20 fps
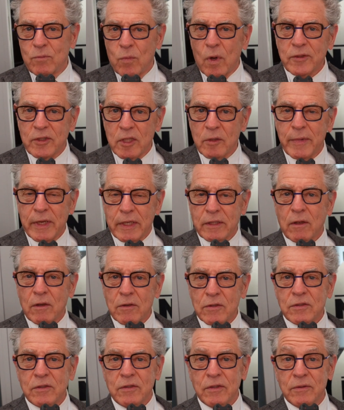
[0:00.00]
wanted to be
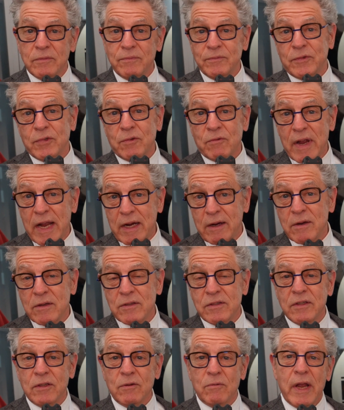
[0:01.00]
close to
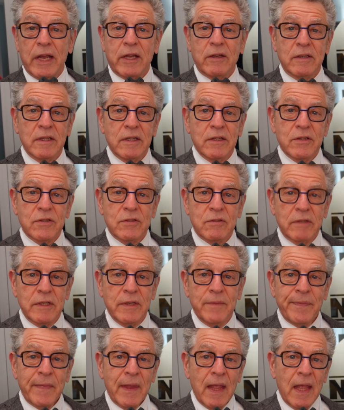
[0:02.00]
records and the record industry.